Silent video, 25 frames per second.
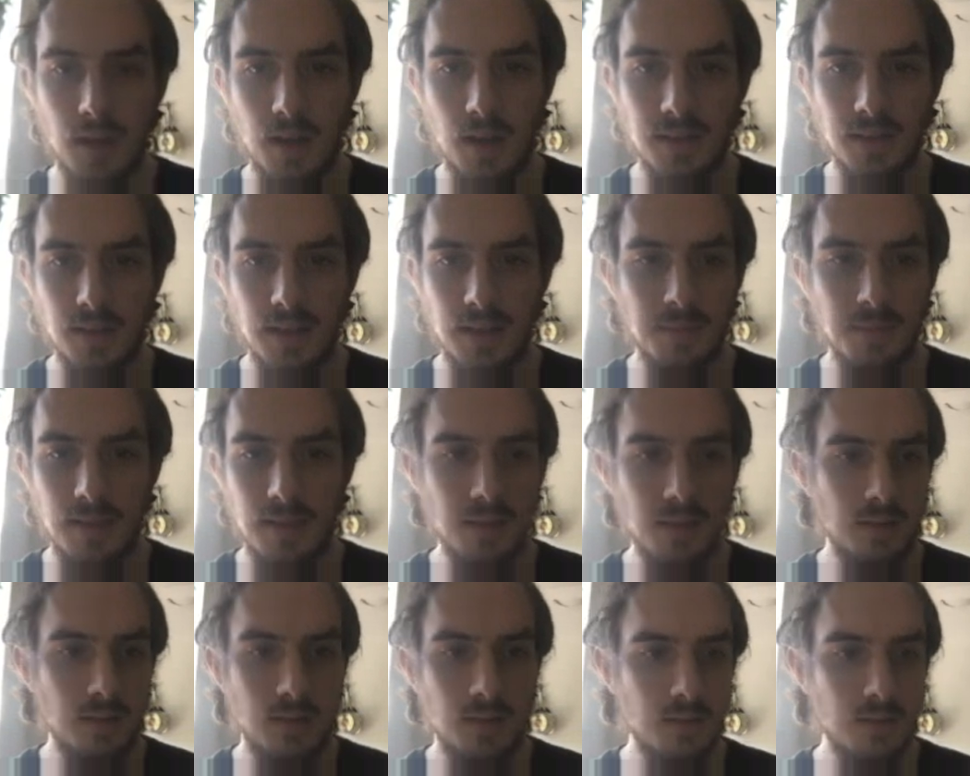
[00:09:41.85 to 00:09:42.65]
Damn
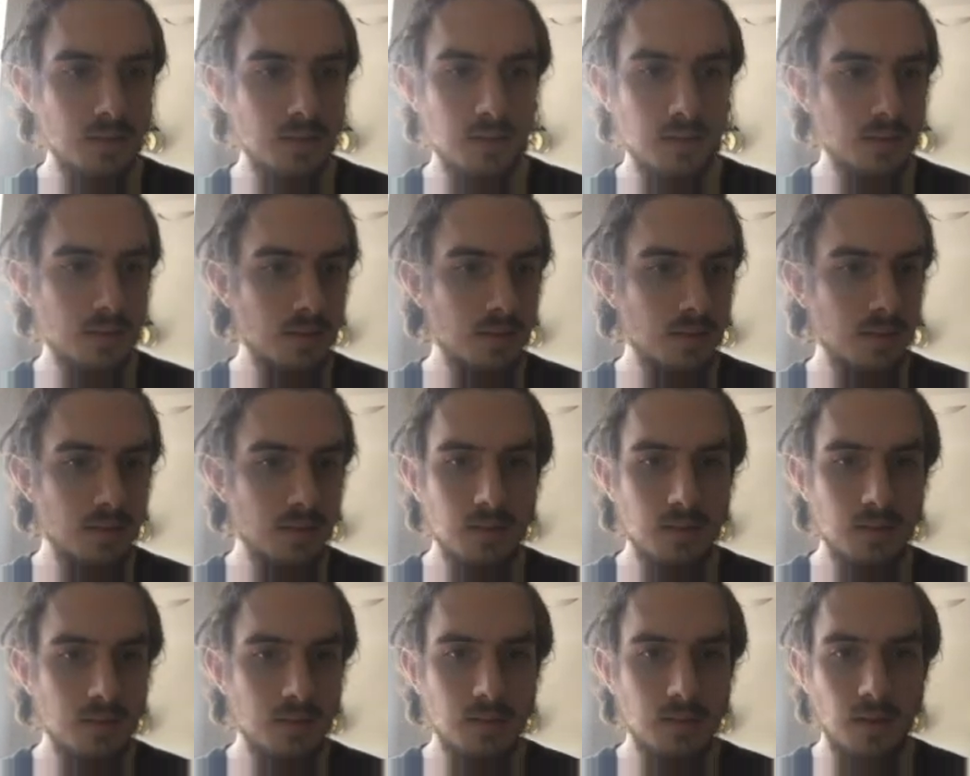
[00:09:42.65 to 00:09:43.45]

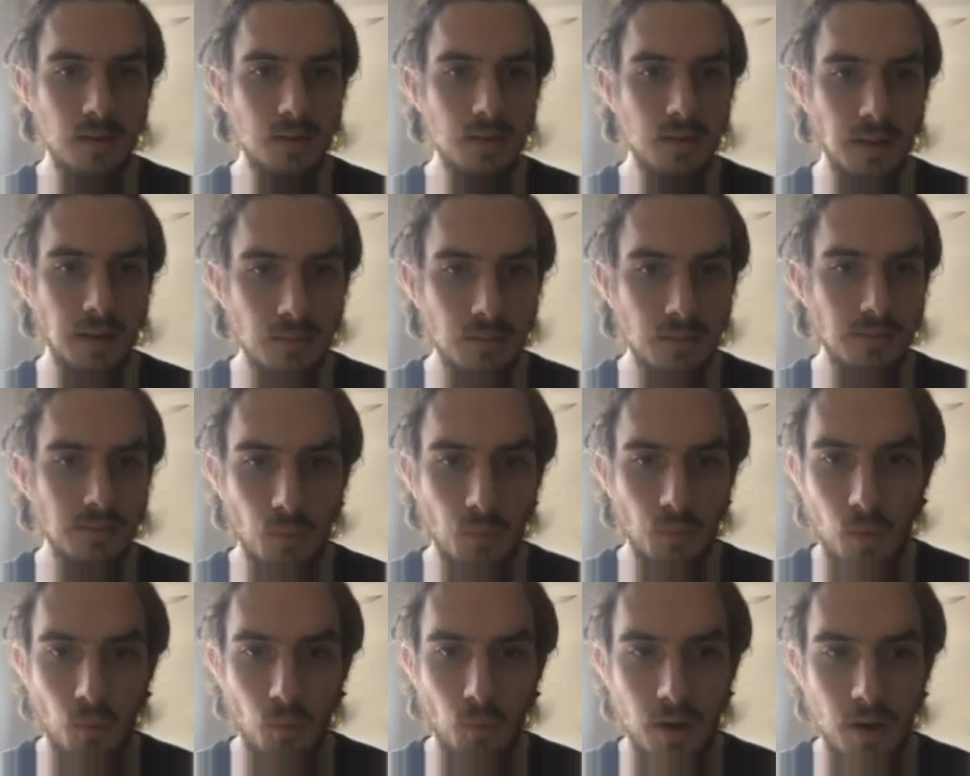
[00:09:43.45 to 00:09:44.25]
it. Okay,
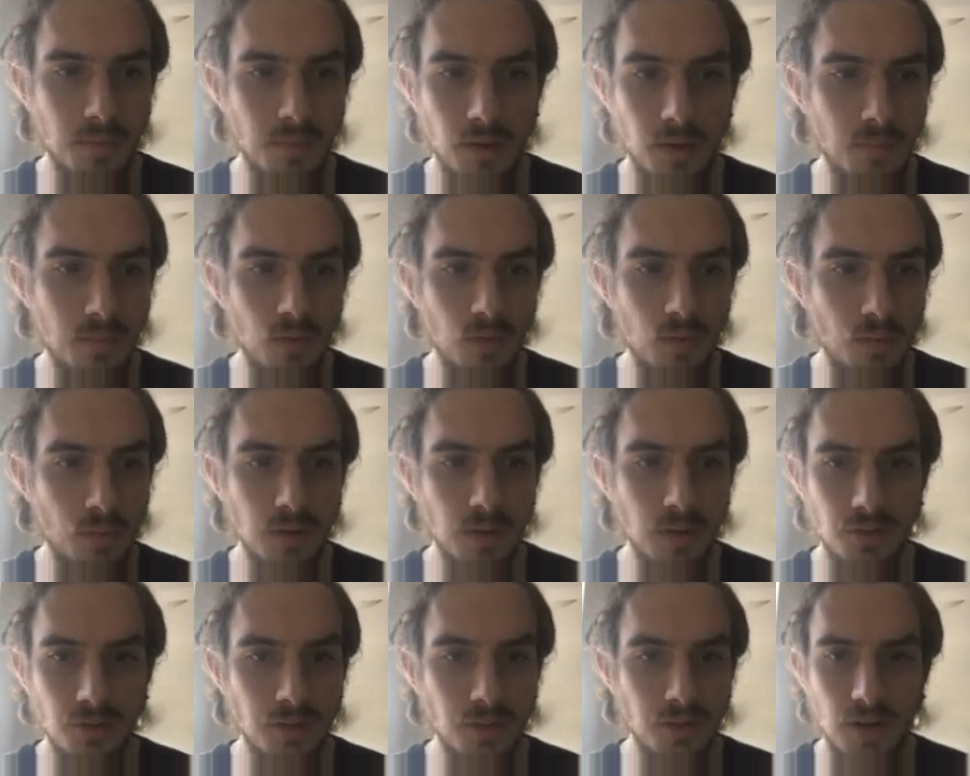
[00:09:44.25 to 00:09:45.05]
one more
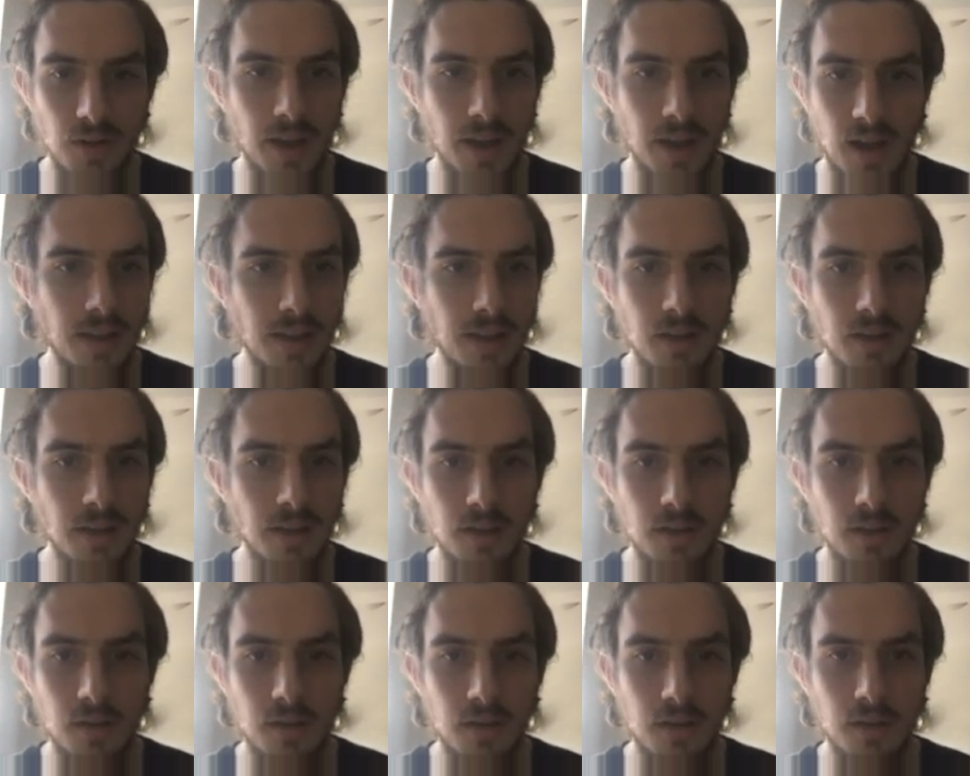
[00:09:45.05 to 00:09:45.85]
try.
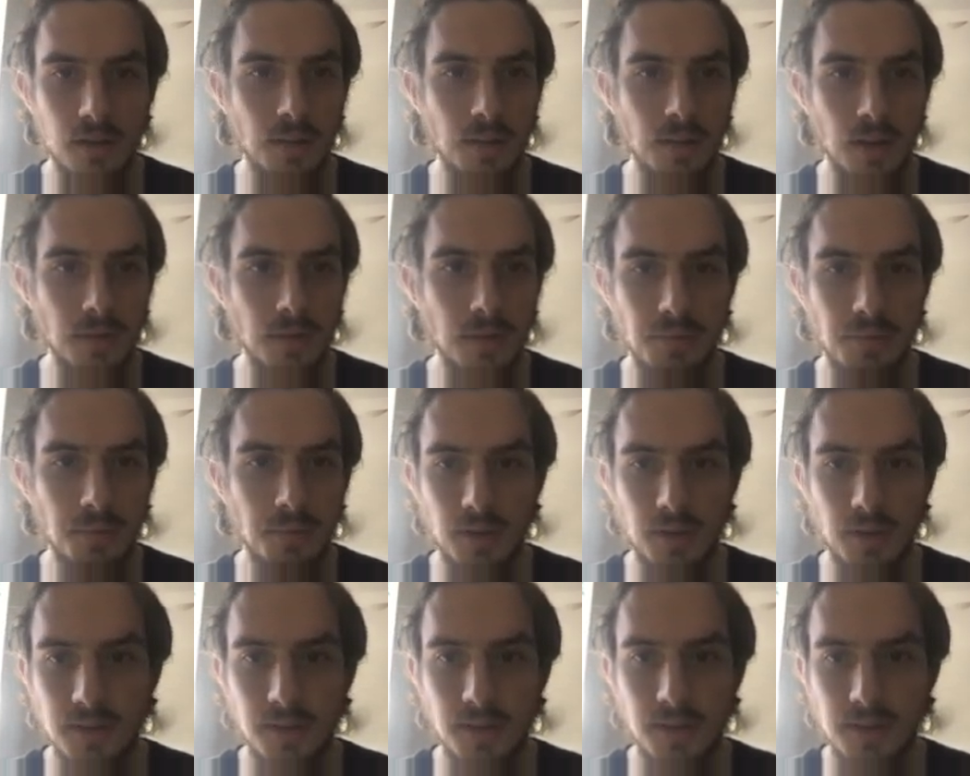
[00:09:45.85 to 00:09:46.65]
Okay, I'm going to play
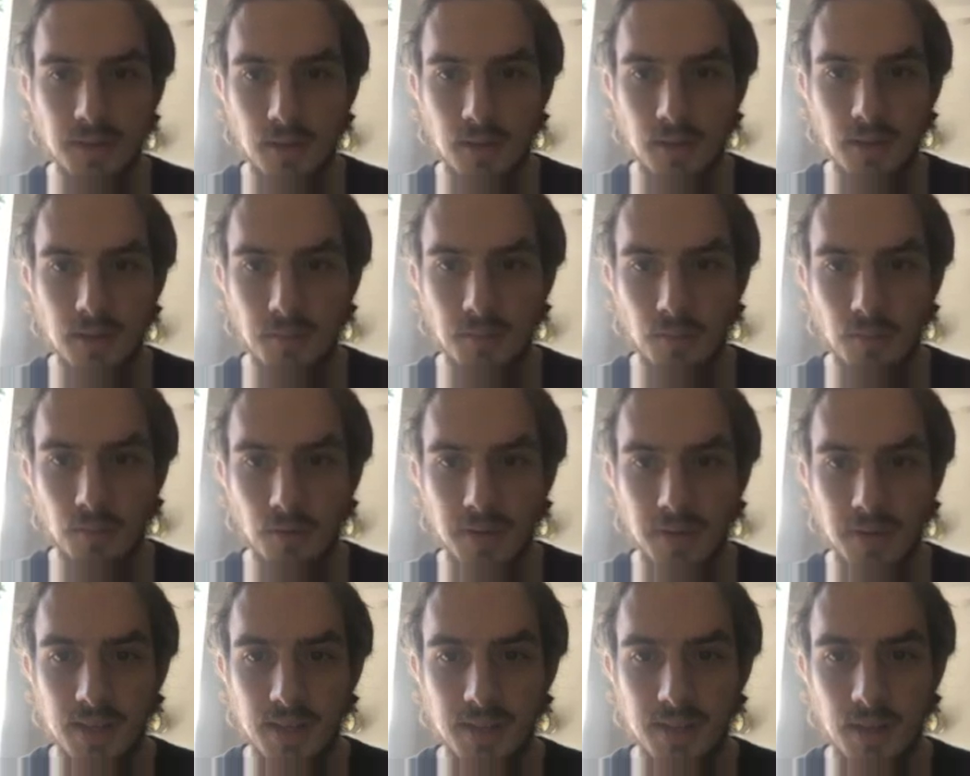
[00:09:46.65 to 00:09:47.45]
this thing. I'm going to
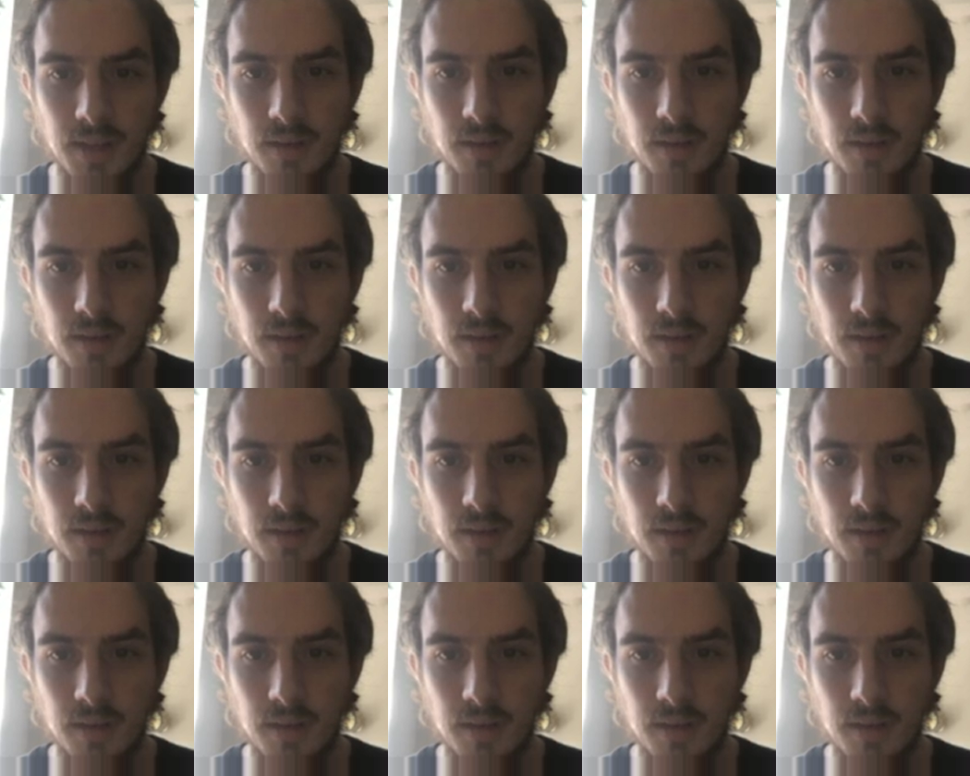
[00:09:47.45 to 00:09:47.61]
reset.